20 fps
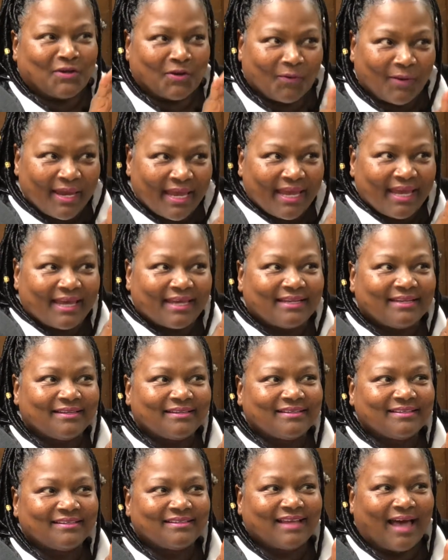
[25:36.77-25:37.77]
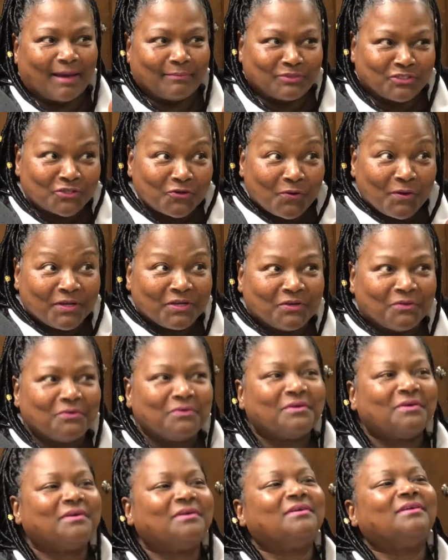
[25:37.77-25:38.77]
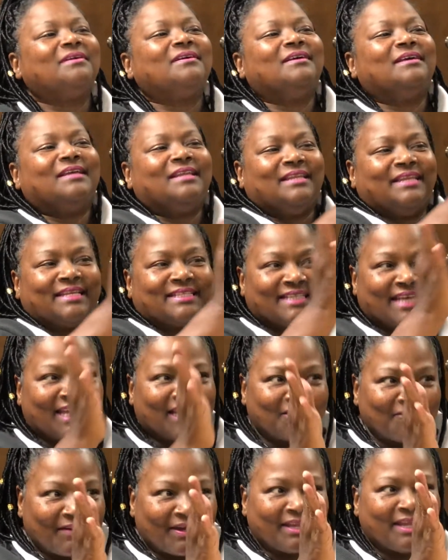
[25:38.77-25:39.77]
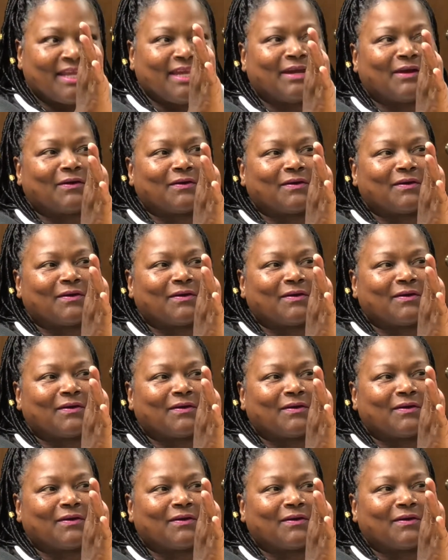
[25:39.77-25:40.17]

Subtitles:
Go ahead. I'm showing you. Let's elevate here.